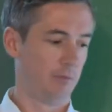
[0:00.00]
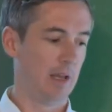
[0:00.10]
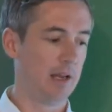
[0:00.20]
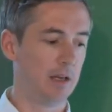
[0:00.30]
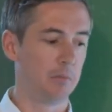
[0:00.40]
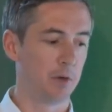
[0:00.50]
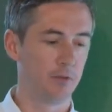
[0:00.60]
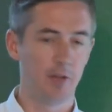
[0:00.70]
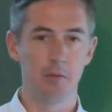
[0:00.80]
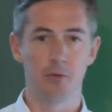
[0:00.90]
n number
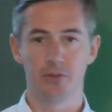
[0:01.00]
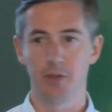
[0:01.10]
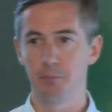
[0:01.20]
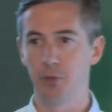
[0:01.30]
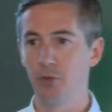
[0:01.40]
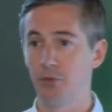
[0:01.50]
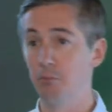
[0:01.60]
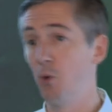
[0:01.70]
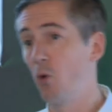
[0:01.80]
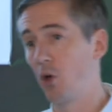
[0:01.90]
of tables and produce
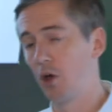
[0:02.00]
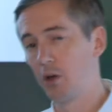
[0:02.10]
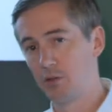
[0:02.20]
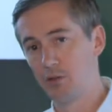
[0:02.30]
more